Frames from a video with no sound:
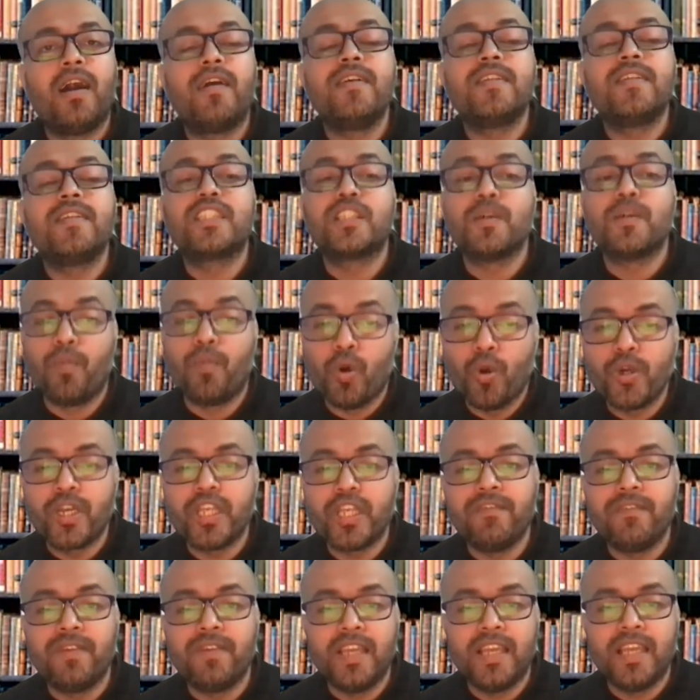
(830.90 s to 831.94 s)

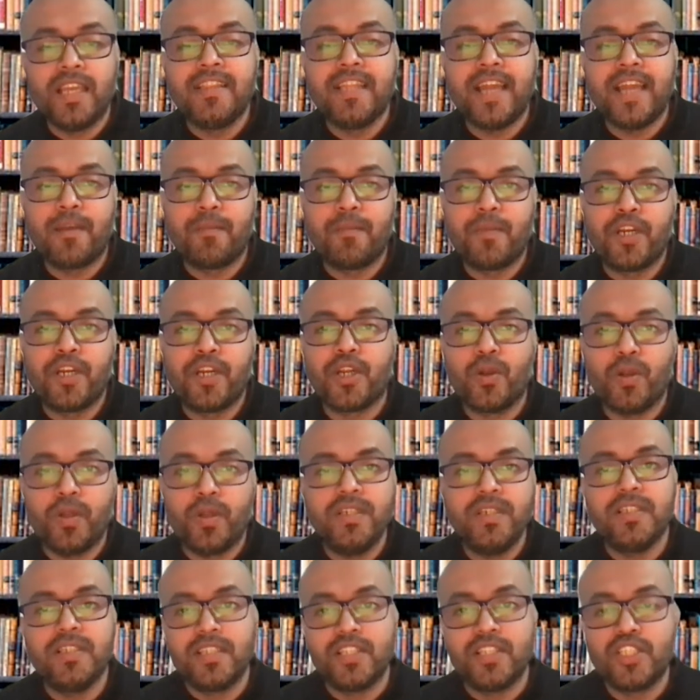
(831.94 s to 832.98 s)
supportive in that particular
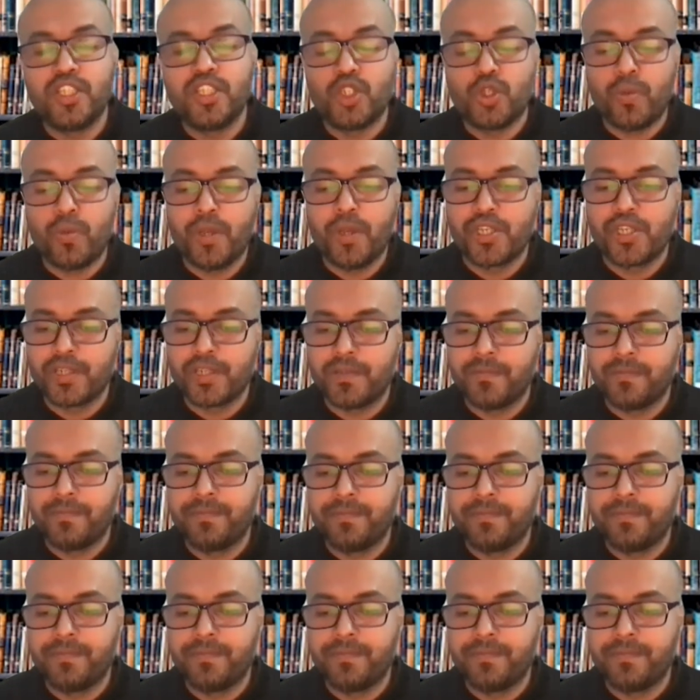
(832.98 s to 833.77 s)
situation.